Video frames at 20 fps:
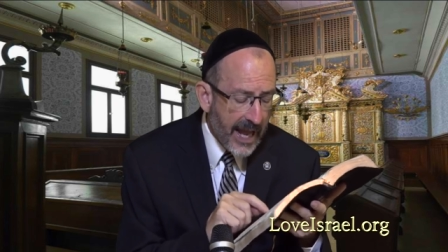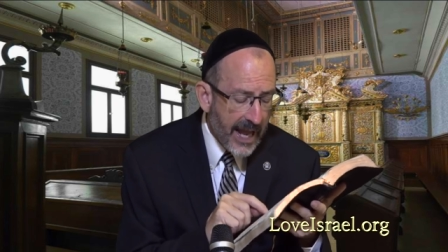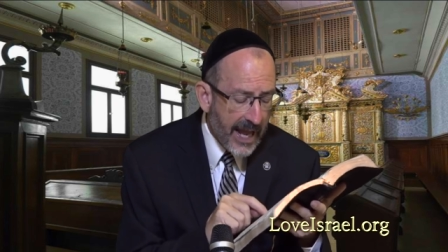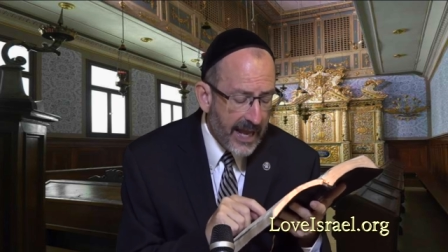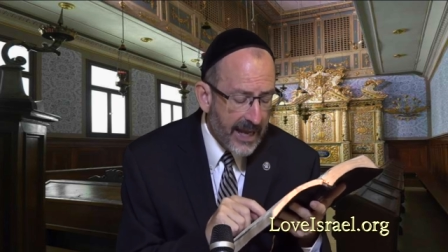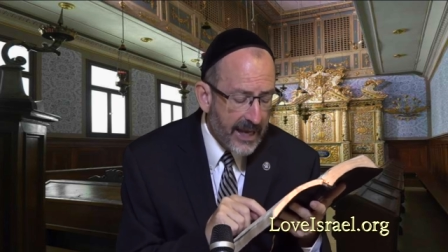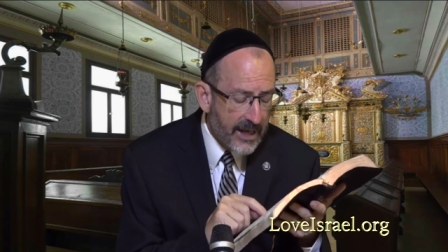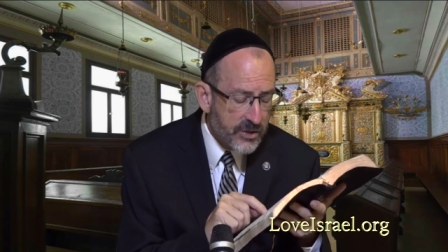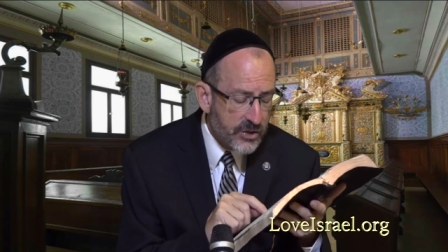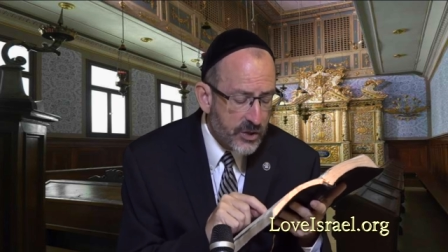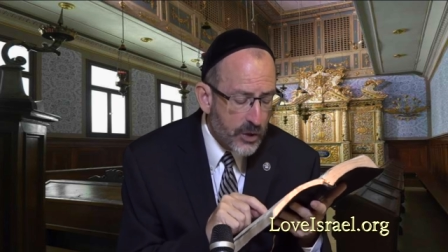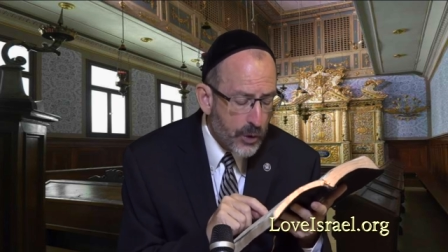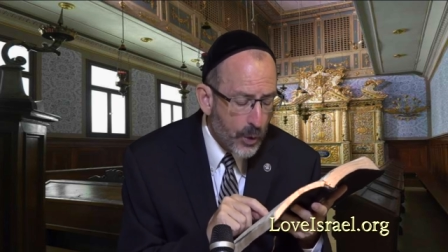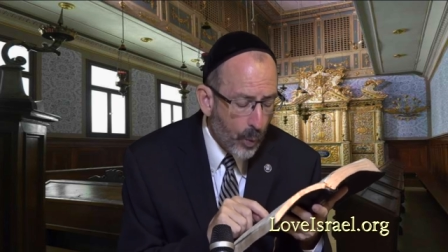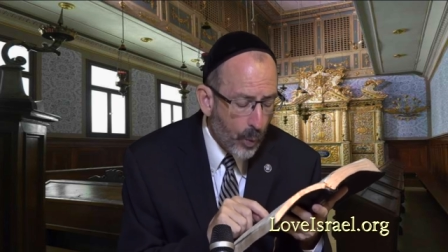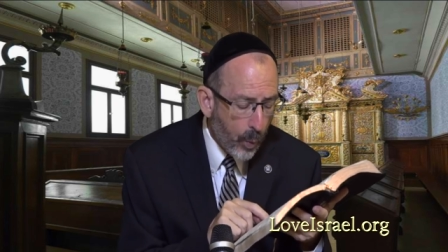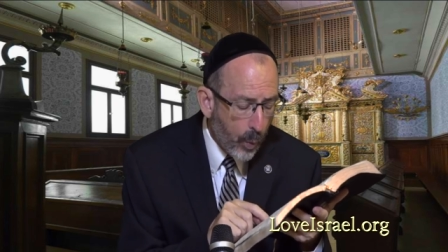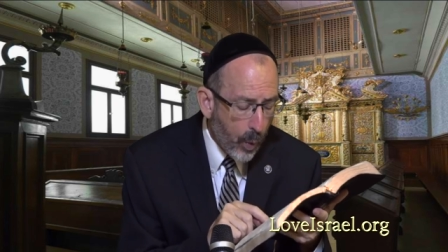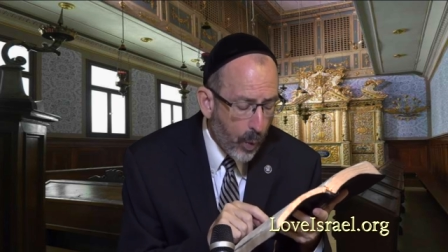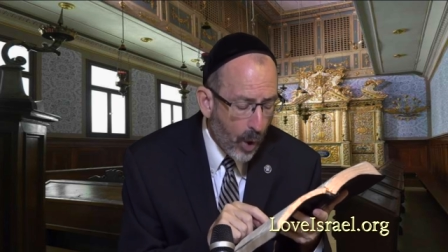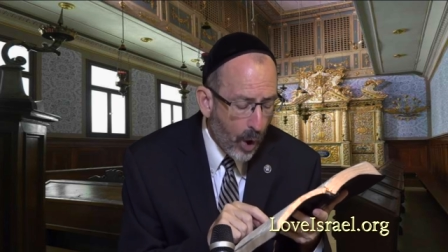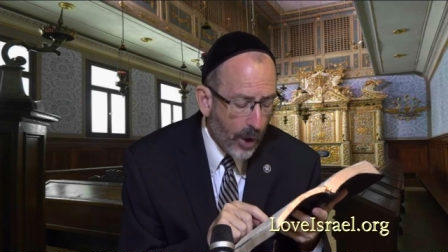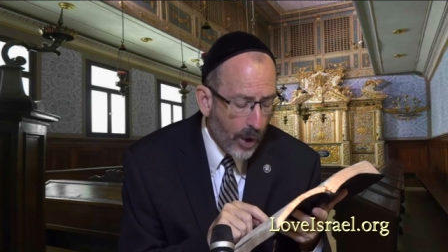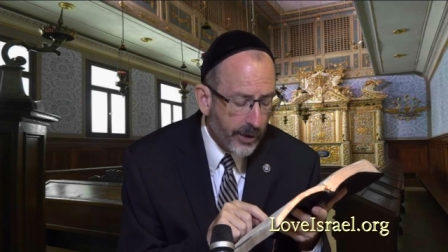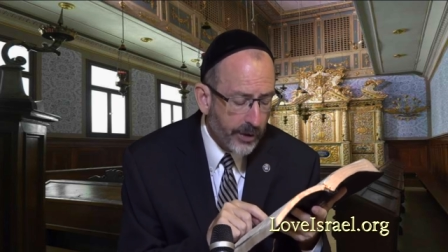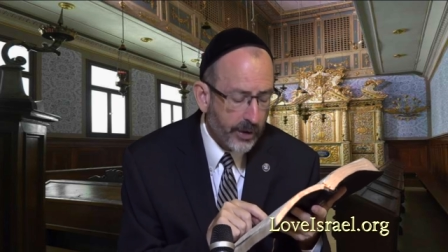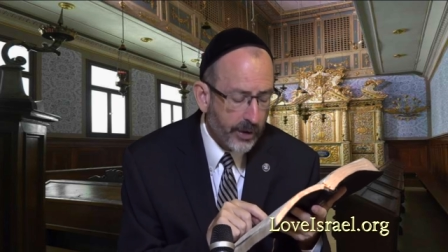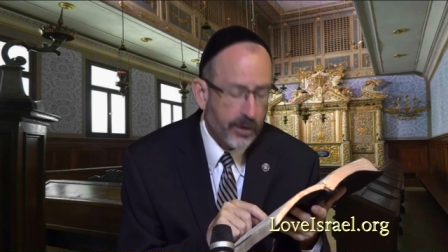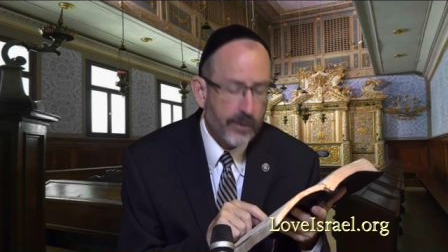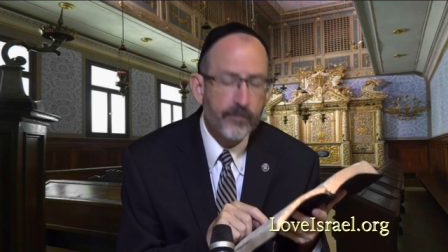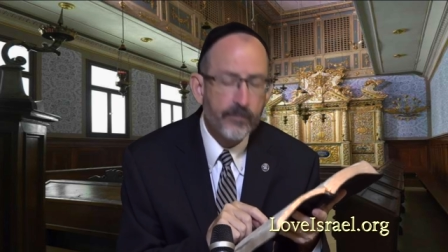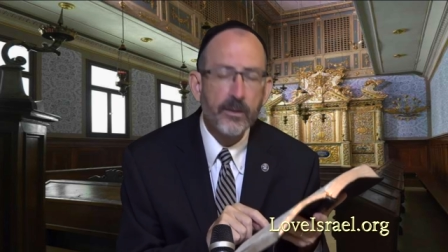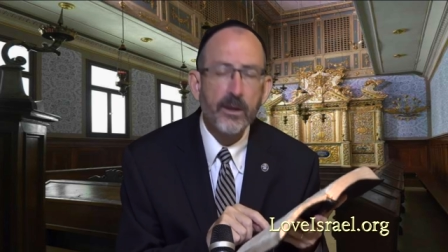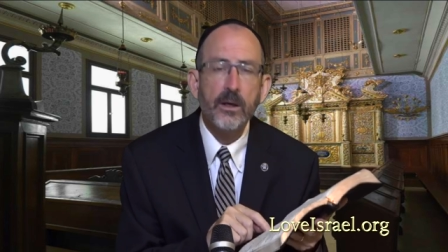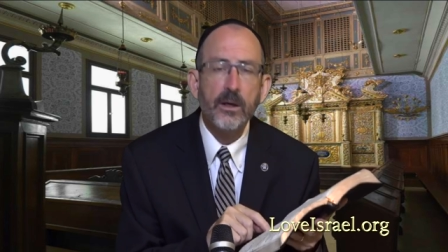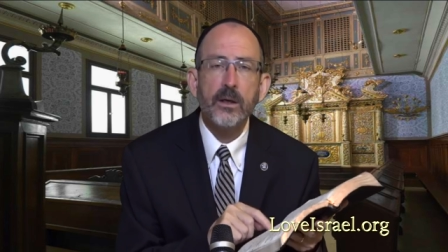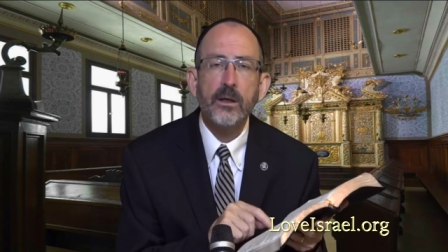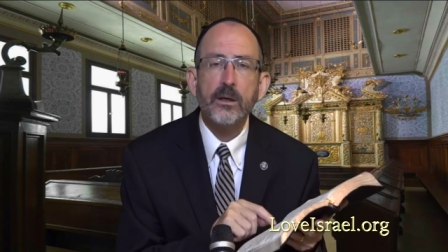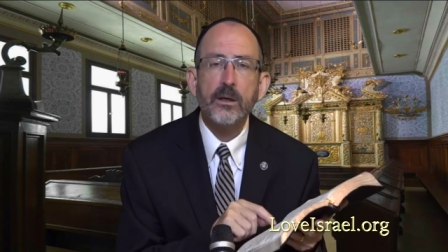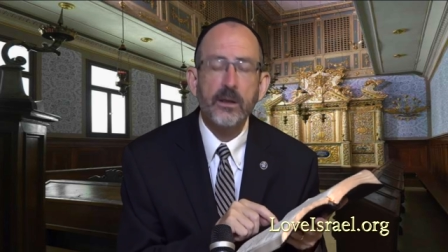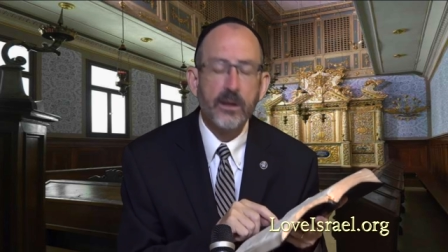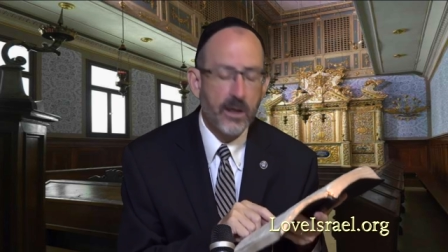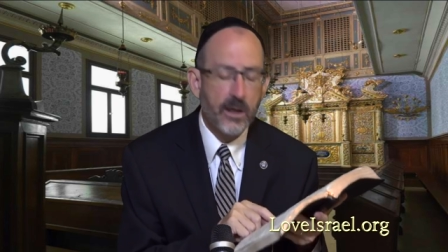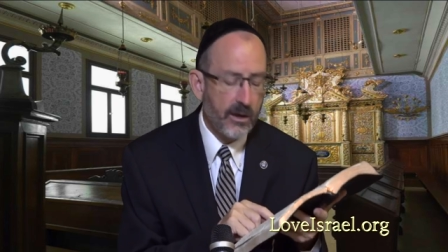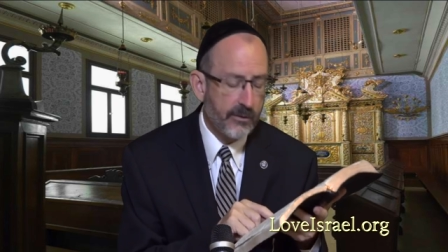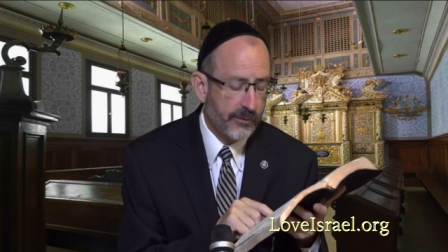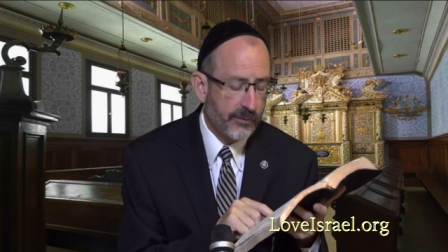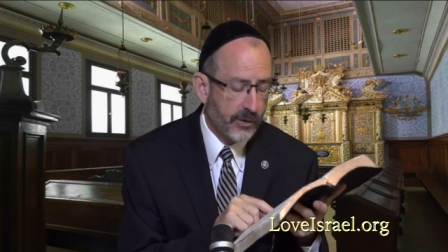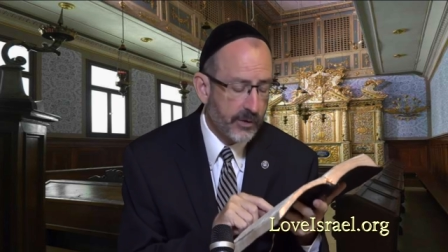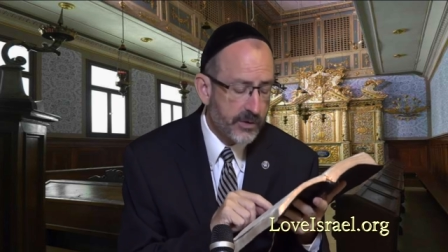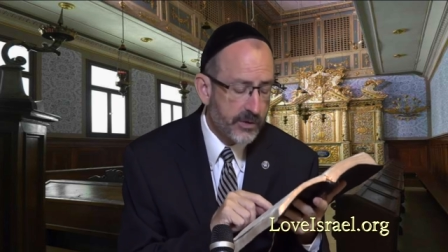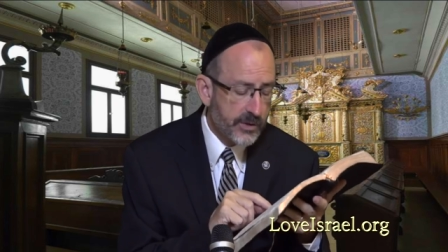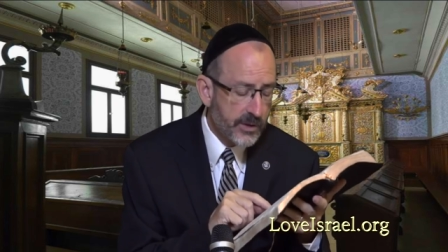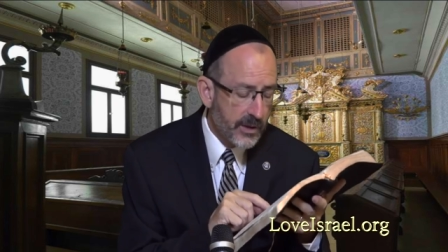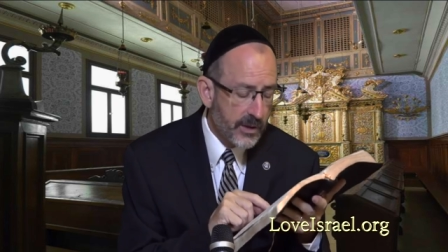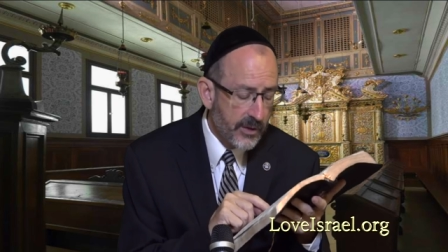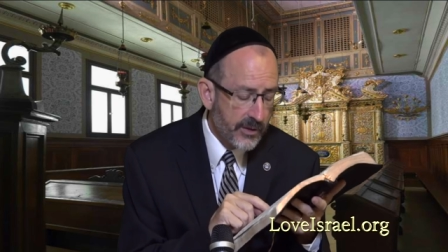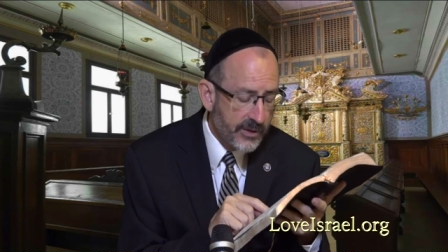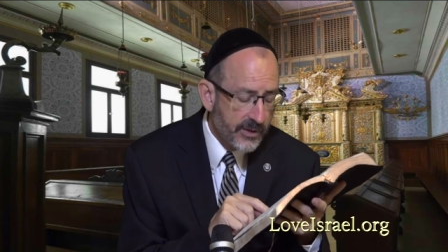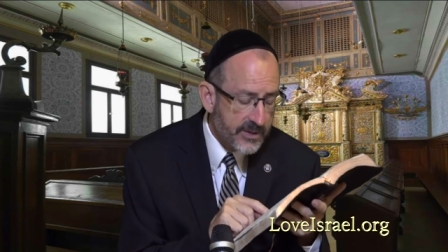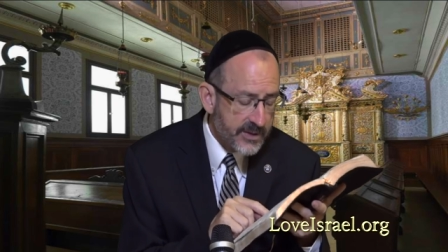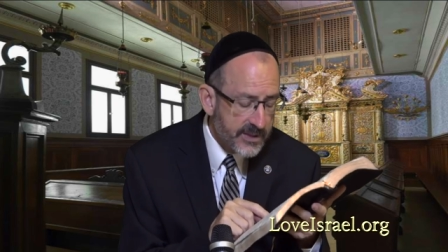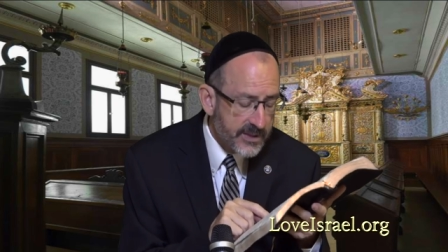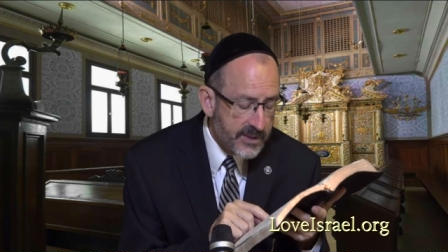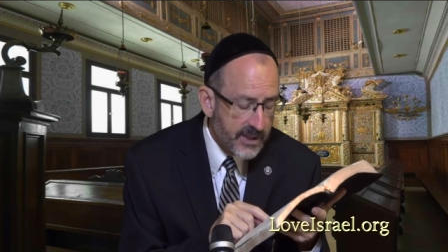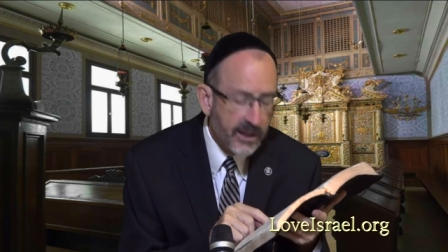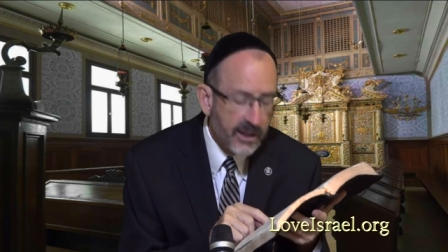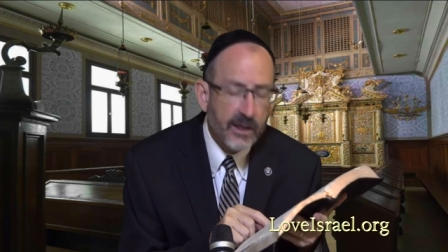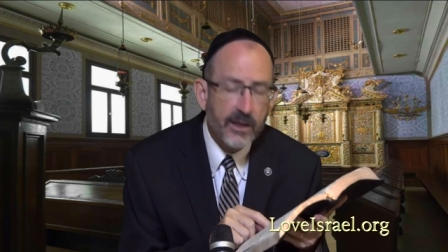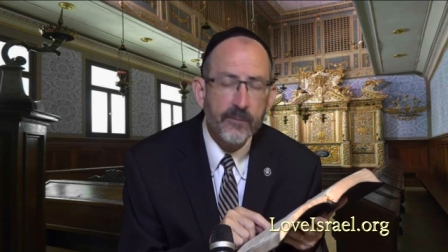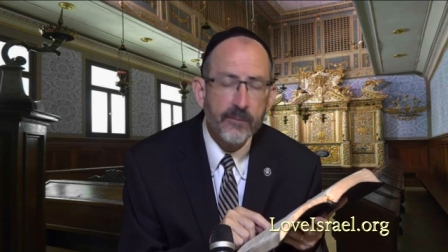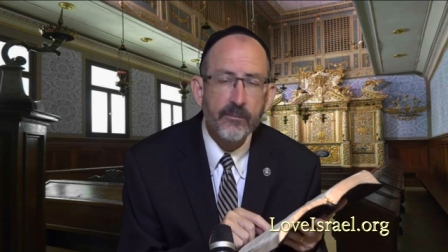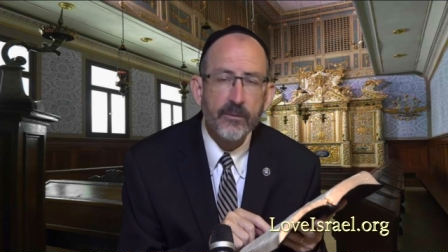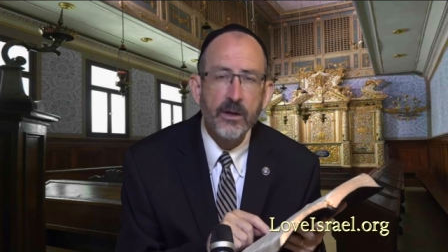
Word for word: as the water covers the sea.